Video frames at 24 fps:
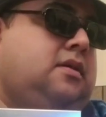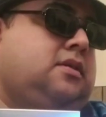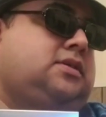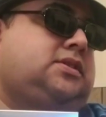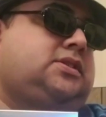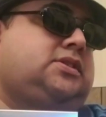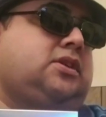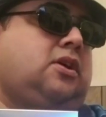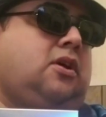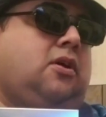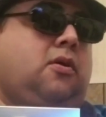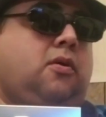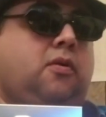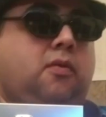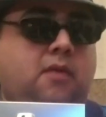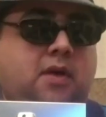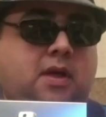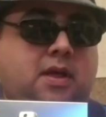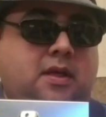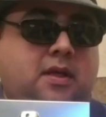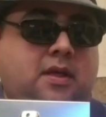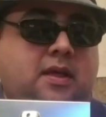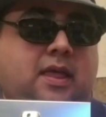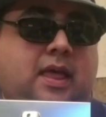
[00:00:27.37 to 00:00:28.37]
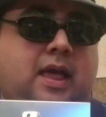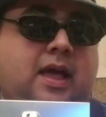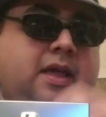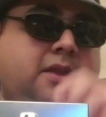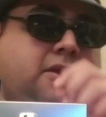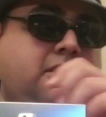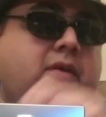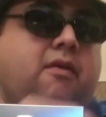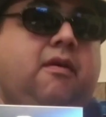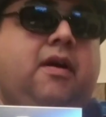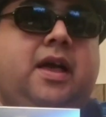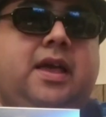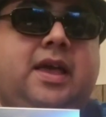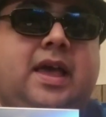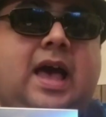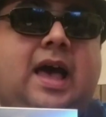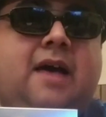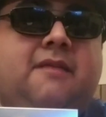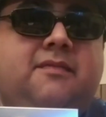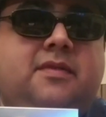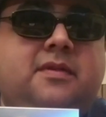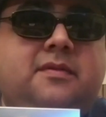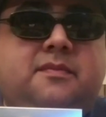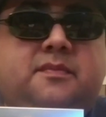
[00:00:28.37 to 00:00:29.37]
So, I know I
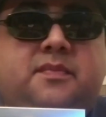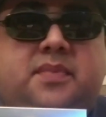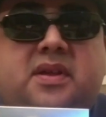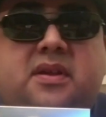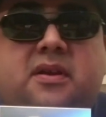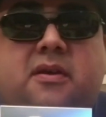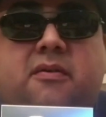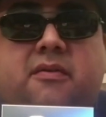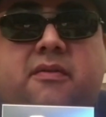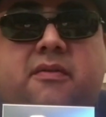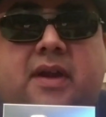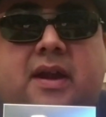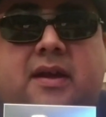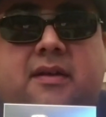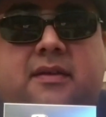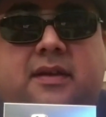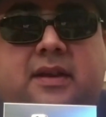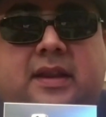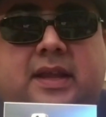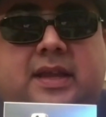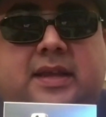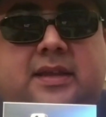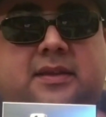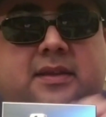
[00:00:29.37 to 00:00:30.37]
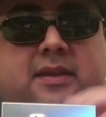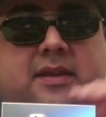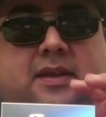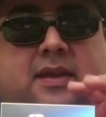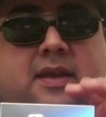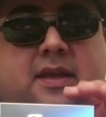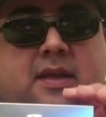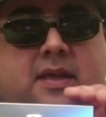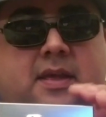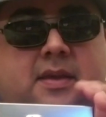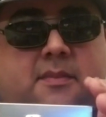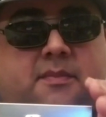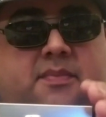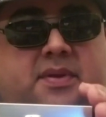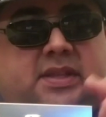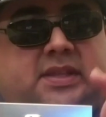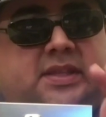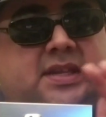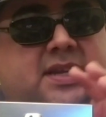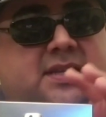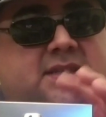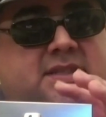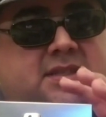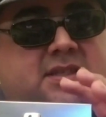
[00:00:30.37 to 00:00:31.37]
haven't been around lately, but
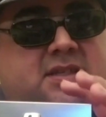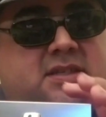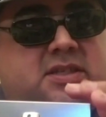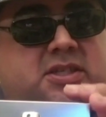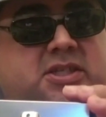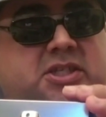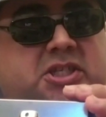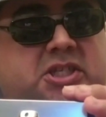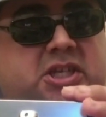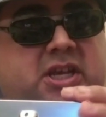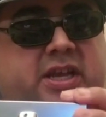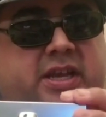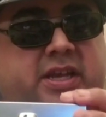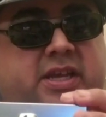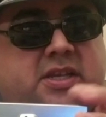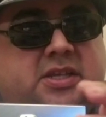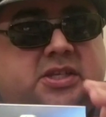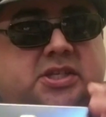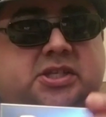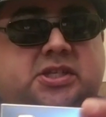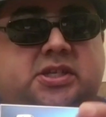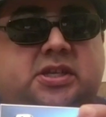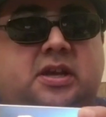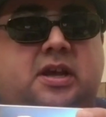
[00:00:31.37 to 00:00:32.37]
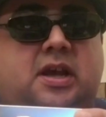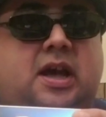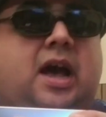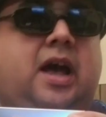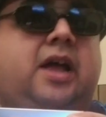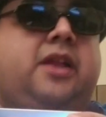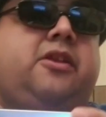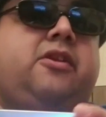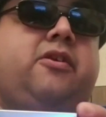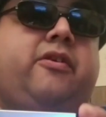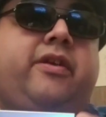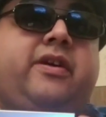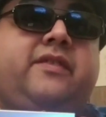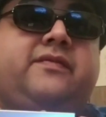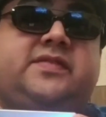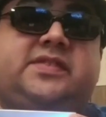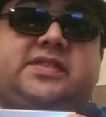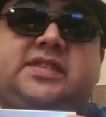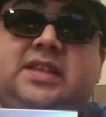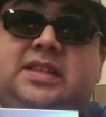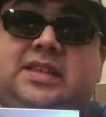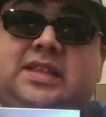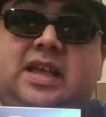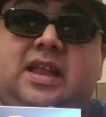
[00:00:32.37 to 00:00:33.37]
that's gonna change. I know I've
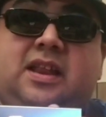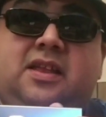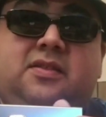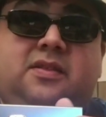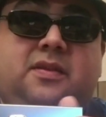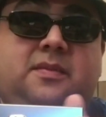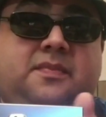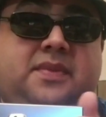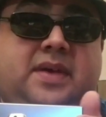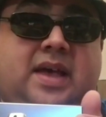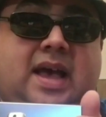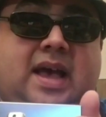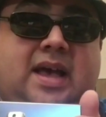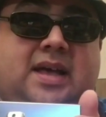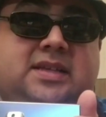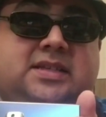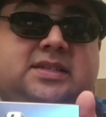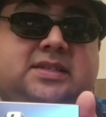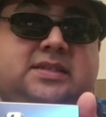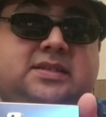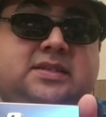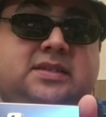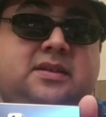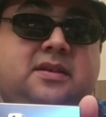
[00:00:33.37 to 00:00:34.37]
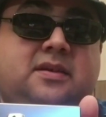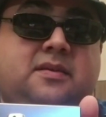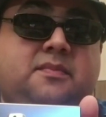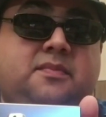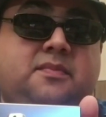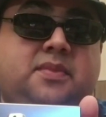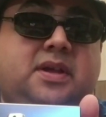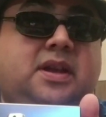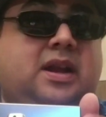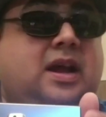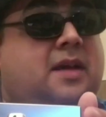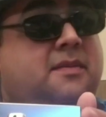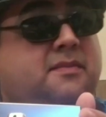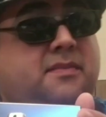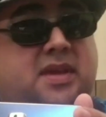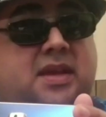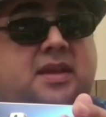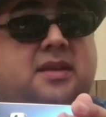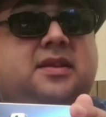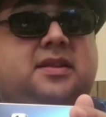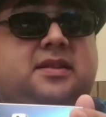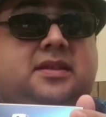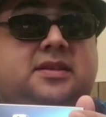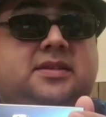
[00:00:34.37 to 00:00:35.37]
said that in the past, but I
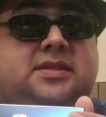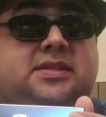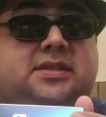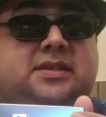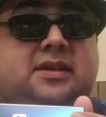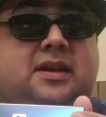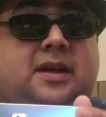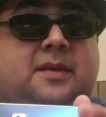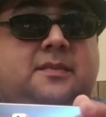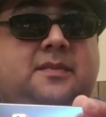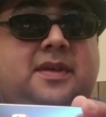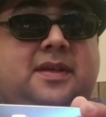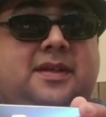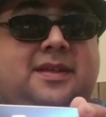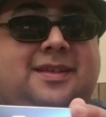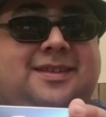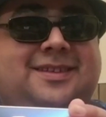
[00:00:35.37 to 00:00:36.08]
mean it this time.